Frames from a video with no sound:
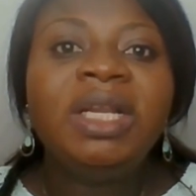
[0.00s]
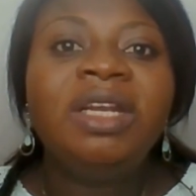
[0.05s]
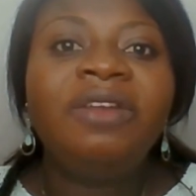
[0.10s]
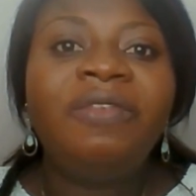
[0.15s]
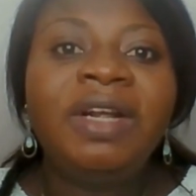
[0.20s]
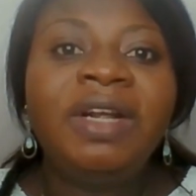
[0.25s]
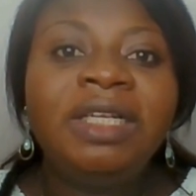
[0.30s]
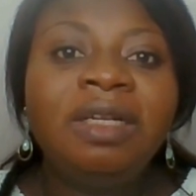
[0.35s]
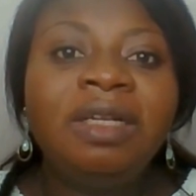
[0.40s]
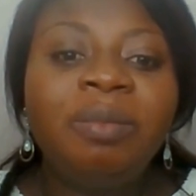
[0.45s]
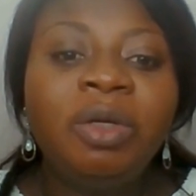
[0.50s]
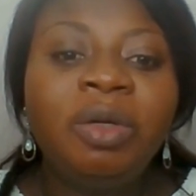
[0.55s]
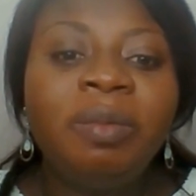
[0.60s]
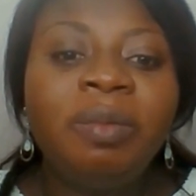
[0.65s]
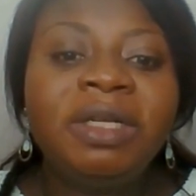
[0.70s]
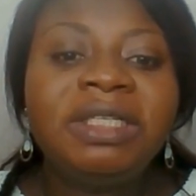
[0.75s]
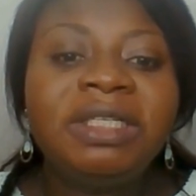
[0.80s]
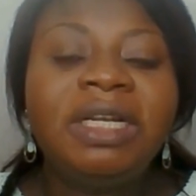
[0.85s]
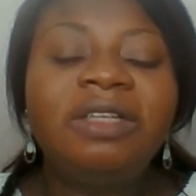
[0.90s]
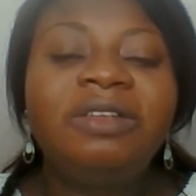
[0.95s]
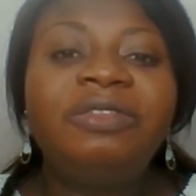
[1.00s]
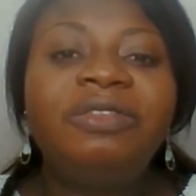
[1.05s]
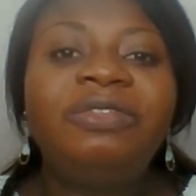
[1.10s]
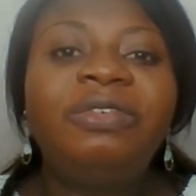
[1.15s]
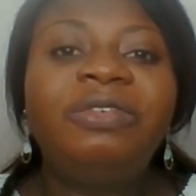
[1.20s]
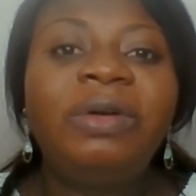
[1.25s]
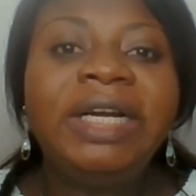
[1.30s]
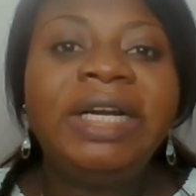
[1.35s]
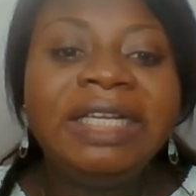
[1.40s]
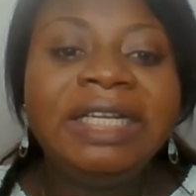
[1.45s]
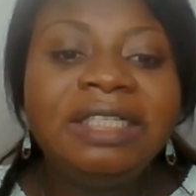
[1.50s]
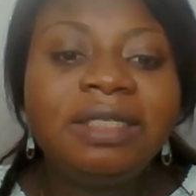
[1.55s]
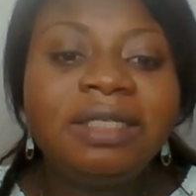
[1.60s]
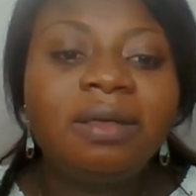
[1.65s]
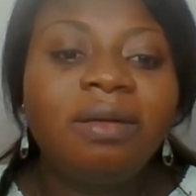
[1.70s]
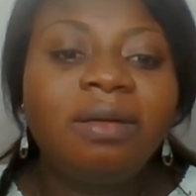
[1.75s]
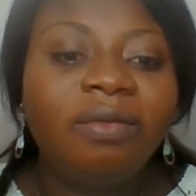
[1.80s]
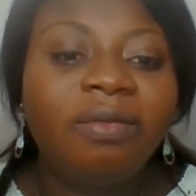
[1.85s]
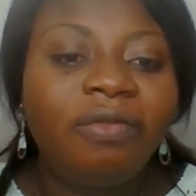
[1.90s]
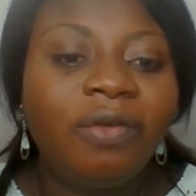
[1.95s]
They find employment at
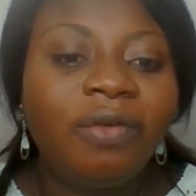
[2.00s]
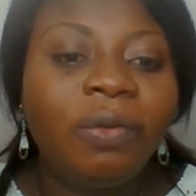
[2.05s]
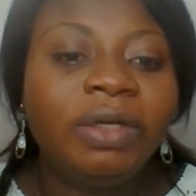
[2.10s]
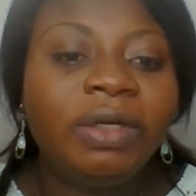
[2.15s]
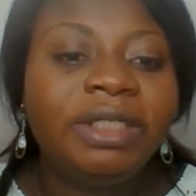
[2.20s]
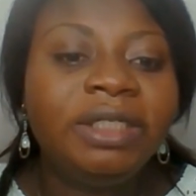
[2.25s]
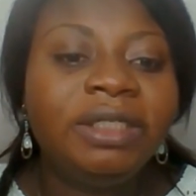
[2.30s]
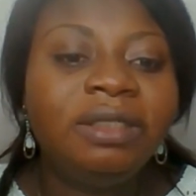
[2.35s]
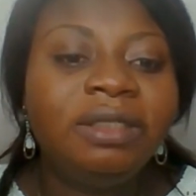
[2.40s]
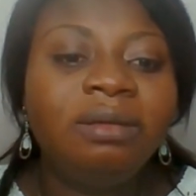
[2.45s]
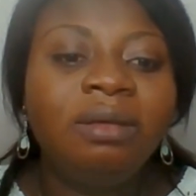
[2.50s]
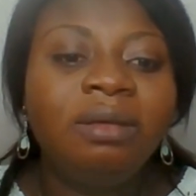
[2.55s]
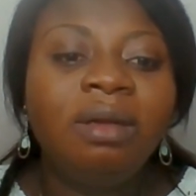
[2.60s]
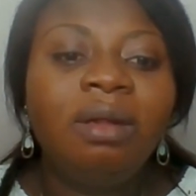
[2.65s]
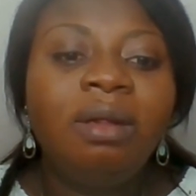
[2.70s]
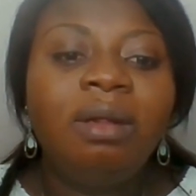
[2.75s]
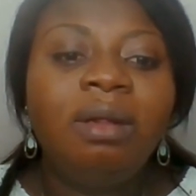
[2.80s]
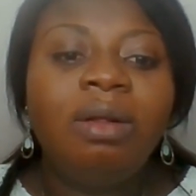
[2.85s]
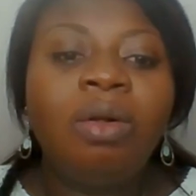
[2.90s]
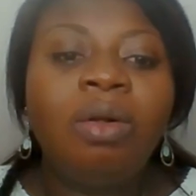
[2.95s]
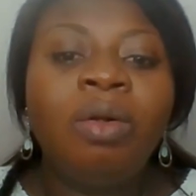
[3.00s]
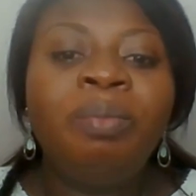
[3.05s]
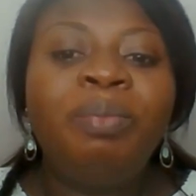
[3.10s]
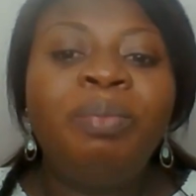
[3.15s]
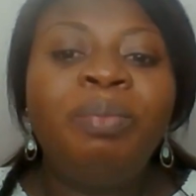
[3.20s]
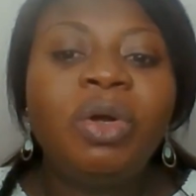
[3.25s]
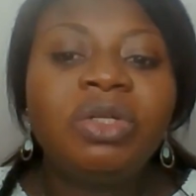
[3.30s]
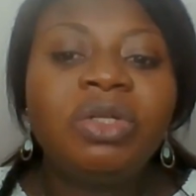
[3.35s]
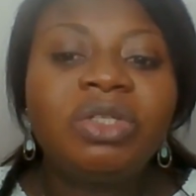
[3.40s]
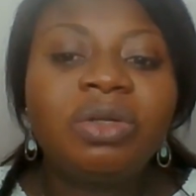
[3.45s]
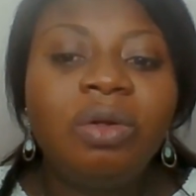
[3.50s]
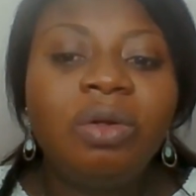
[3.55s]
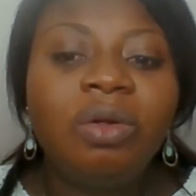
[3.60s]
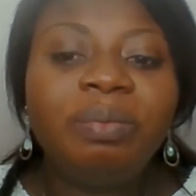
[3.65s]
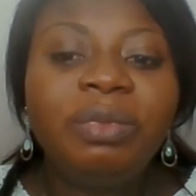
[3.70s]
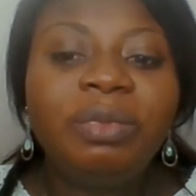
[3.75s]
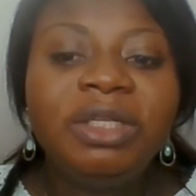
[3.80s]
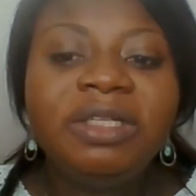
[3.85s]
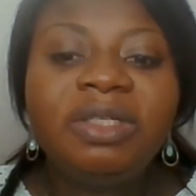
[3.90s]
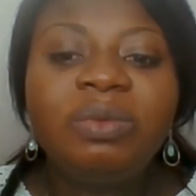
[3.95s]
freight, forwarding, or bus
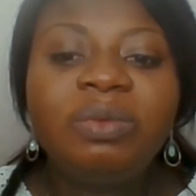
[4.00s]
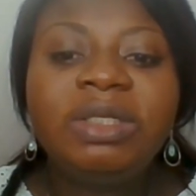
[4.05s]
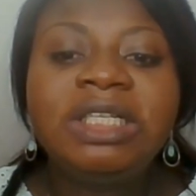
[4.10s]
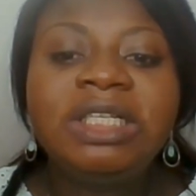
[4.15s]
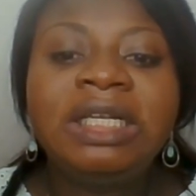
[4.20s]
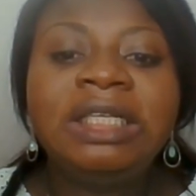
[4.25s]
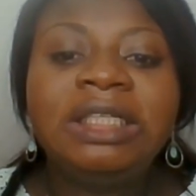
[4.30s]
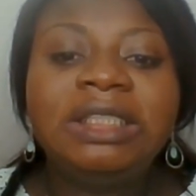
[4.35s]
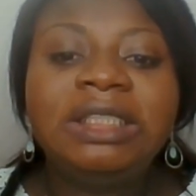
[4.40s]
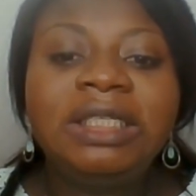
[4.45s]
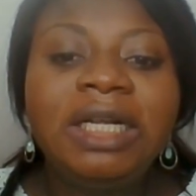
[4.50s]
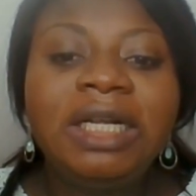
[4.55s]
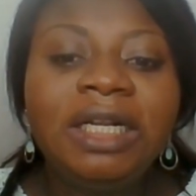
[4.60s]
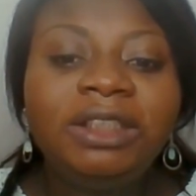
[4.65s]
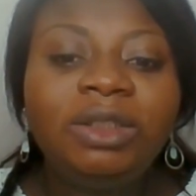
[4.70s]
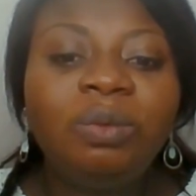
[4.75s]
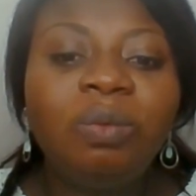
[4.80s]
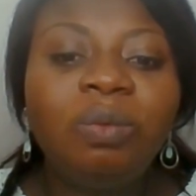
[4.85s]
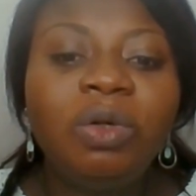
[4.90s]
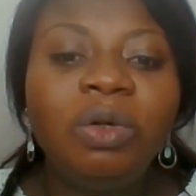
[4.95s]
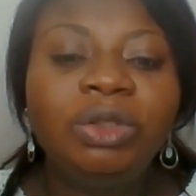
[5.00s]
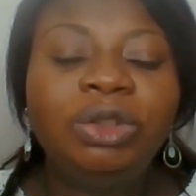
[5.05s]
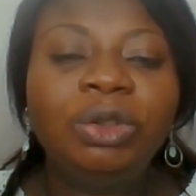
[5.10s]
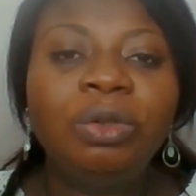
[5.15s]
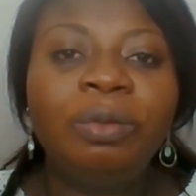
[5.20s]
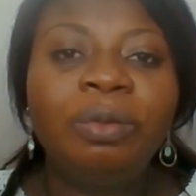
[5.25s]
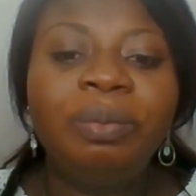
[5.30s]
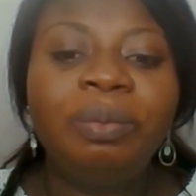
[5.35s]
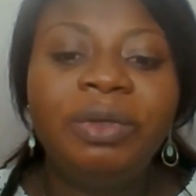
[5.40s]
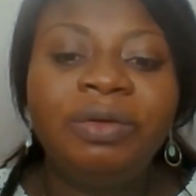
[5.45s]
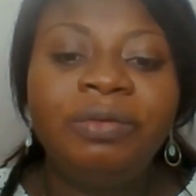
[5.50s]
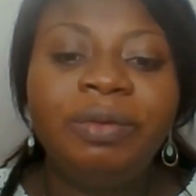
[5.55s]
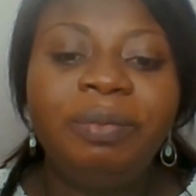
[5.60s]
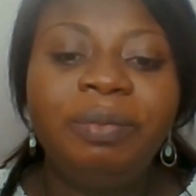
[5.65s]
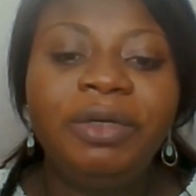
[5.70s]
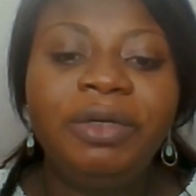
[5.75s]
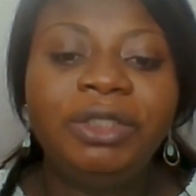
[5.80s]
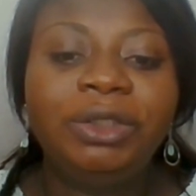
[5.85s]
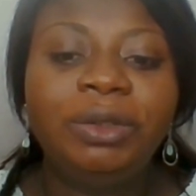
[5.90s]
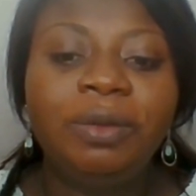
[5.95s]
companies with an attached workshop in
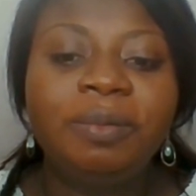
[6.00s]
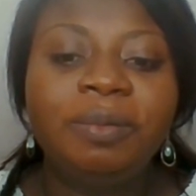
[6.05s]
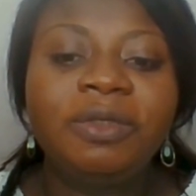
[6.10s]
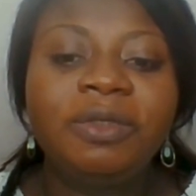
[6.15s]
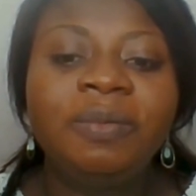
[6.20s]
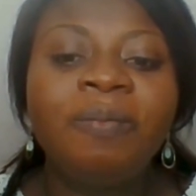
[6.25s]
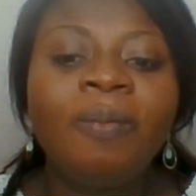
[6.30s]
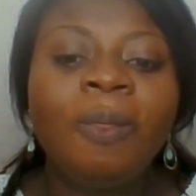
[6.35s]
repair shops.